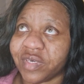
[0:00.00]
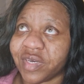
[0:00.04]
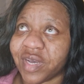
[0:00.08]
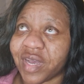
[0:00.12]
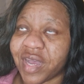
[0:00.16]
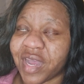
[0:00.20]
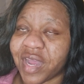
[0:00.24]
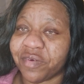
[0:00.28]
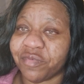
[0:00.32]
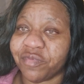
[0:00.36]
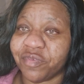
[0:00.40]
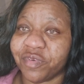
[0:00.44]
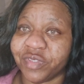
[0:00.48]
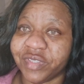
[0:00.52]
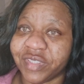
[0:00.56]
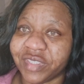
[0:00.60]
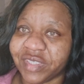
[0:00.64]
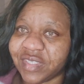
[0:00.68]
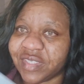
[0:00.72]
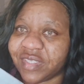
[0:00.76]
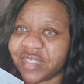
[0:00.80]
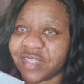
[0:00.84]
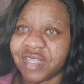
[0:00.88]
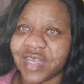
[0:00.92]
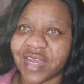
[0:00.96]
I wrote
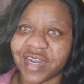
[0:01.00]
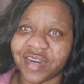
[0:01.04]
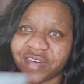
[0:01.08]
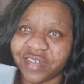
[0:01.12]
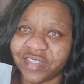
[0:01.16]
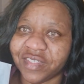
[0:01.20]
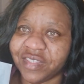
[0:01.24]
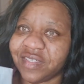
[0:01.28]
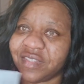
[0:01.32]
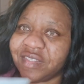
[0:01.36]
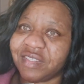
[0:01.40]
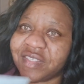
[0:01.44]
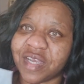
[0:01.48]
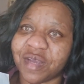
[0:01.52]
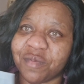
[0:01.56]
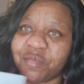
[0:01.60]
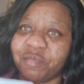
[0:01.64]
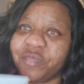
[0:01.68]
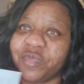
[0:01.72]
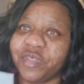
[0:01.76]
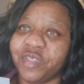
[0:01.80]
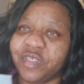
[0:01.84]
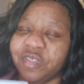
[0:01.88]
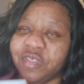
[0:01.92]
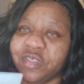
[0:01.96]
this letter
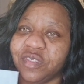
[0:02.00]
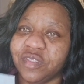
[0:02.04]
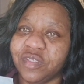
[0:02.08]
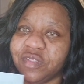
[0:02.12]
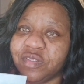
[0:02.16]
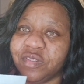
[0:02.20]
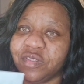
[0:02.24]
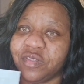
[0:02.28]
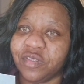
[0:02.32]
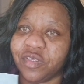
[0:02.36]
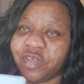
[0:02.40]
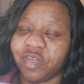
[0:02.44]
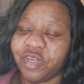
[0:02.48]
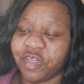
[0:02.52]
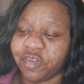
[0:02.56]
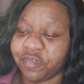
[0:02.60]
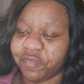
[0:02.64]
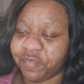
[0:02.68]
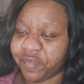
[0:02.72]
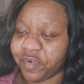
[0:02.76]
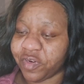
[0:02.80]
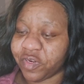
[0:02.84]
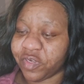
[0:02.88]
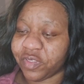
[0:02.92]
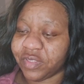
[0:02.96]
December
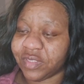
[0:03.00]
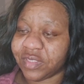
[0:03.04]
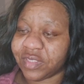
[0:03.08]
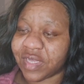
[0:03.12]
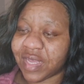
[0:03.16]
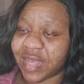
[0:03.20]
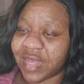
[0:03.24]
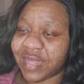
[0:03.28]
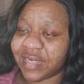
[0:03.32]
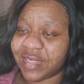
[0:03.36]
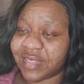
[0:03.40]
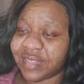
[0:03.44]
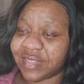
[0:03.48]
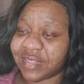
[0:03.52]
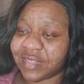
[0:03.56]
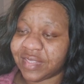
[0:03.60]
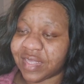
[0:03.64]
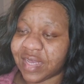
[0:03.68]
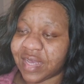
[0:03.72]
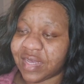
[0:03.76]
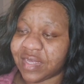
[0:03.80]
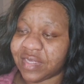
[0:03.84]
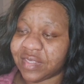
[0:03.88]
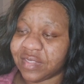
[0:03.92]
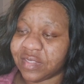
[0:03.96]
31st and it
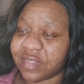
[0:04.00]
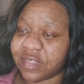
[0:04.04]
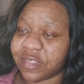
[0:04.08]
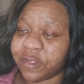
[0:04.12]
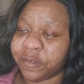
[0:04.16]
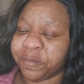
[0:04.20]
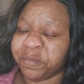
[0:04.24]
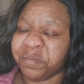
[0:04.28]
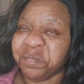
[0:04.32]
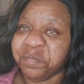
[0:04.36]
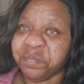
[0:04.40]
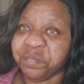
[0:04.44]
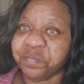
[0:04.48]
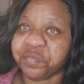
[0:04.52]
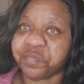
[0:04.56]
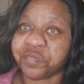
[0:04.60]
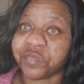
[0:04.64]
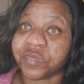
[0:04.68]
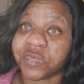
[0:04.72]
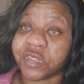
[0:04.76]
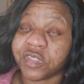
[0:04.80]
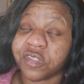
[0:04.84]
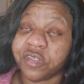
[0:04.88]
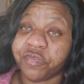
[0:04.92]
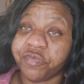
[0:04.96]
says,
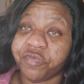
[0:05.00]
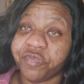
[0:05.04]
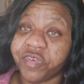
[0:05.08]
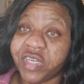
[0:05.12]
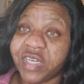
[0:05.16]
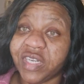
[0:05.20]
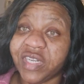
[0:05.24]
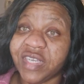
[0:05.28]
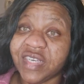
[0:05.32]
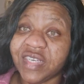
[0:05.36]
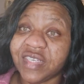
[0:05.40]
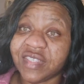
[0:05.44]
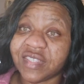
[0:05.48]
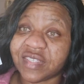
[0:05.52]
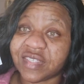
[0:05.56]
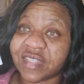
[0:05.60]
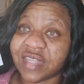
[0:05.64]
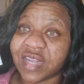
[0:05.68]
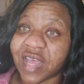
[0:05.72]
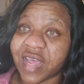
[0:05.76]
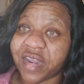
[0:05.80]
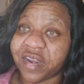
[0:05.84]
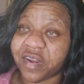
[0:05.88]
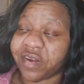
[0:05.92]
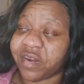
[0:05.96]
release
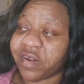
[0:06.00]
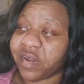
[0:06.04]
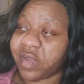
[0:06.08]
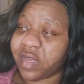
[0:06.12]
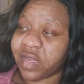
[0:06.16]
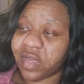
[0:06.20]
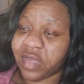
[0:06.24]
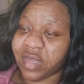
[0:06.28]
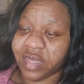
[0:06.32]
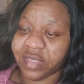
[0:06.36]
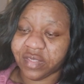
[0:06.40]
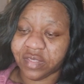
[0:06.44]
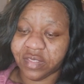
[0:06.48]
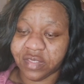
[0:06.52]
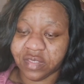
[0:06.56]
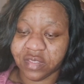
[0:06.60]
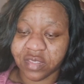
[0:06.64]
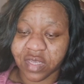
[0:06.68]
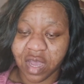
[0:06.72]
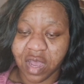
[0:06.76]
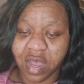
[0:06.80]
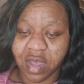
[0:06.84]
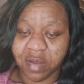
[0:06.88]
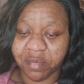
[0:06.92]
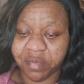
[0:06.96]
letter at the
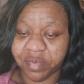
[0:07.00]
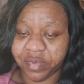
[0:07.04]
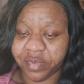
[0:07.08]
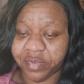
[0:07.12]
top.